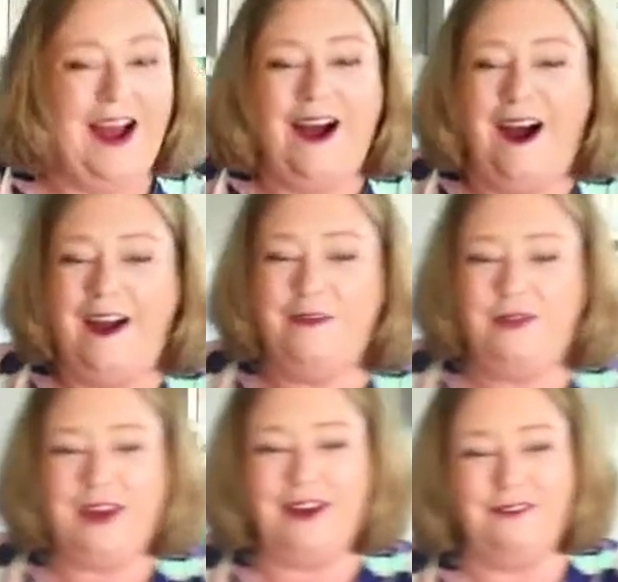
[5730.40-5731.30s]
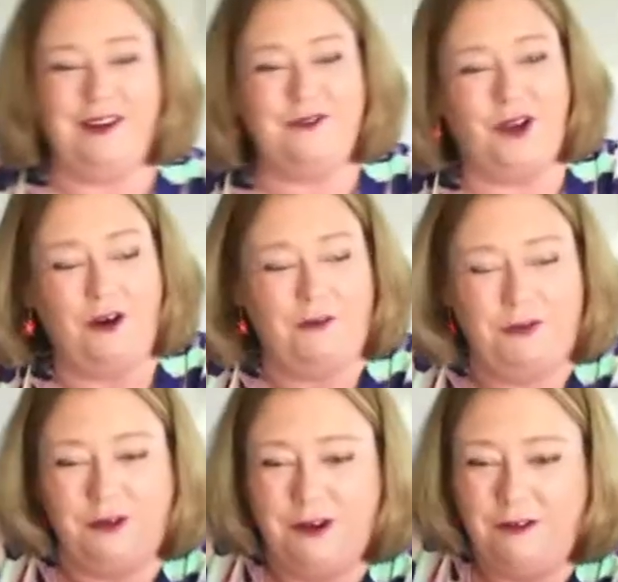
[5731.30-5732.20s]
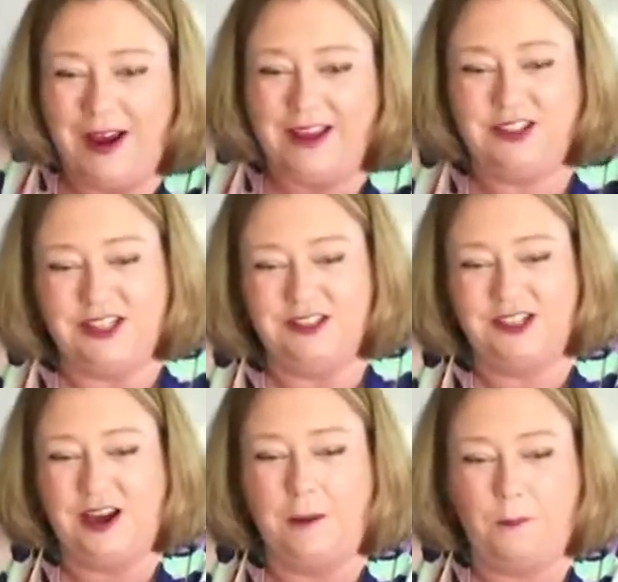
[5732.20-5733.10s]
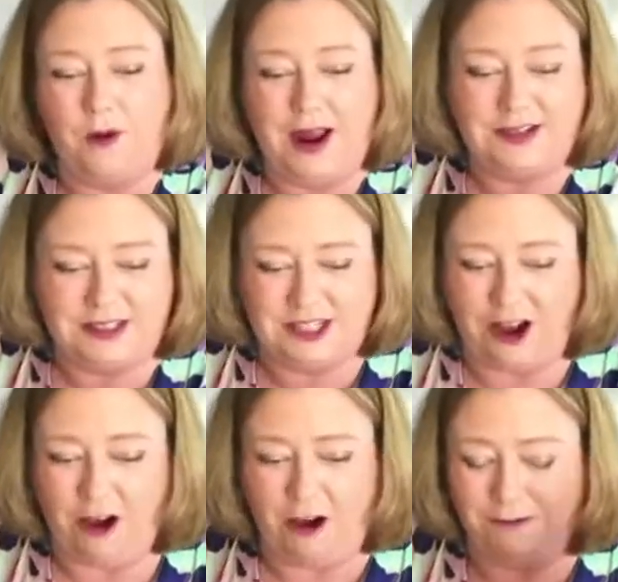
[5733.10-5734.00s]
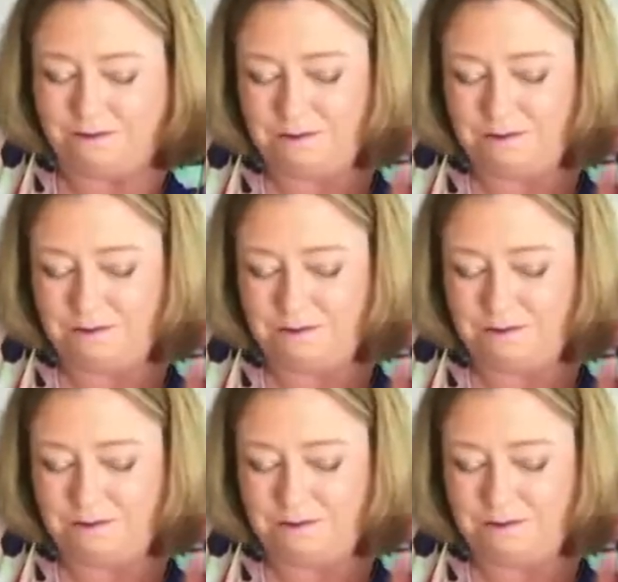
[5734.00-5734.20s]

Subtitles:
I think we've got through a gingerbread tart.